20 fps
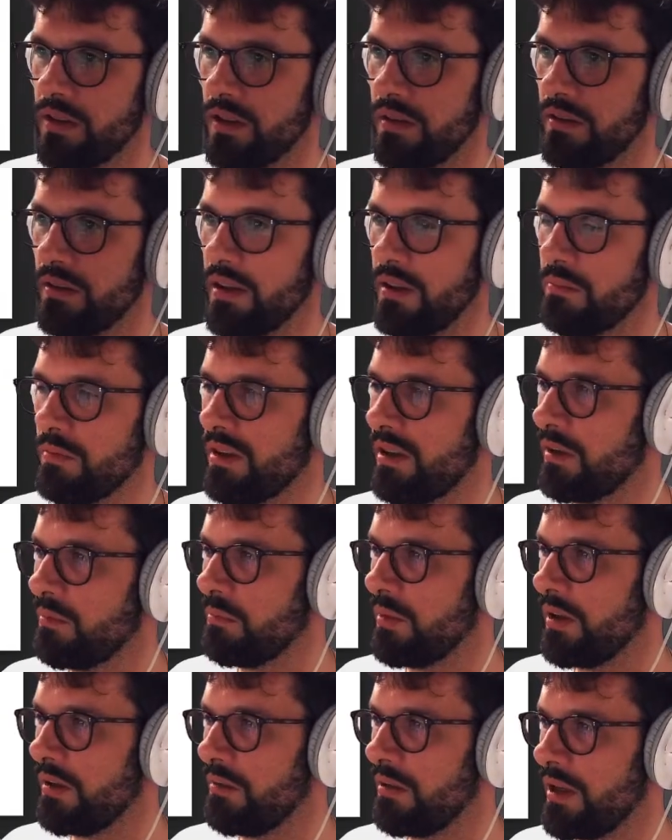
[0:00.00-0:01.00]
the same thing,
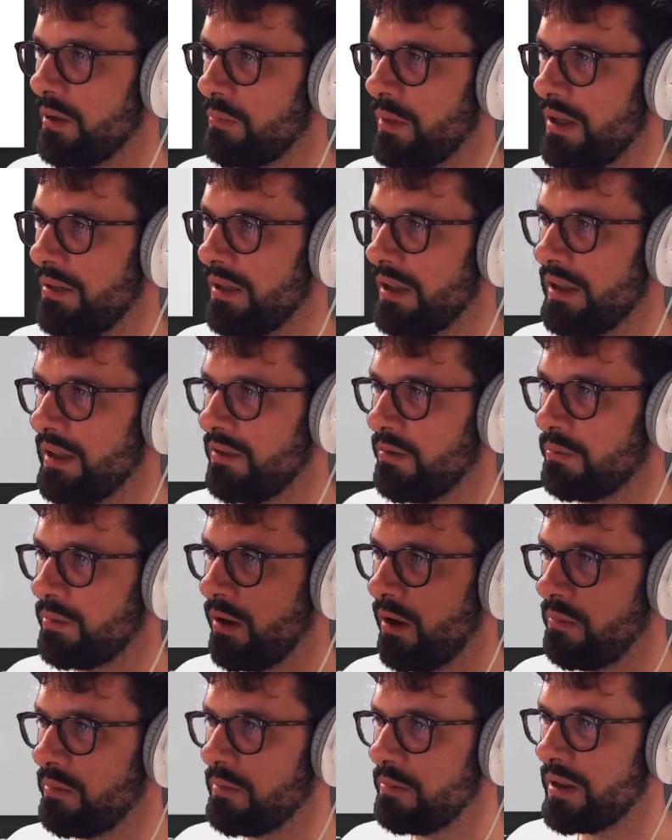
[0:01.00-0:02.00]
but like basically the
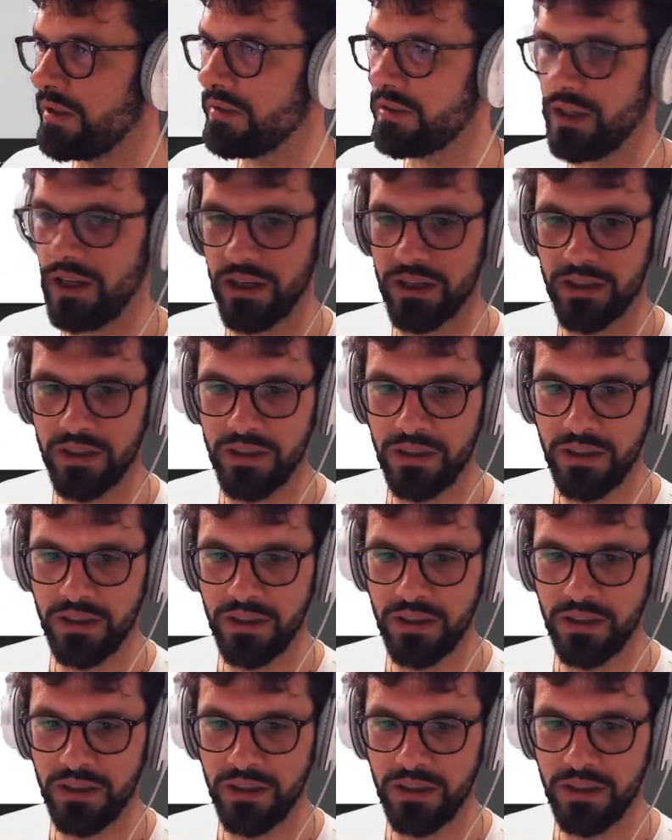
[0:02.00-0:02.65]
problem is that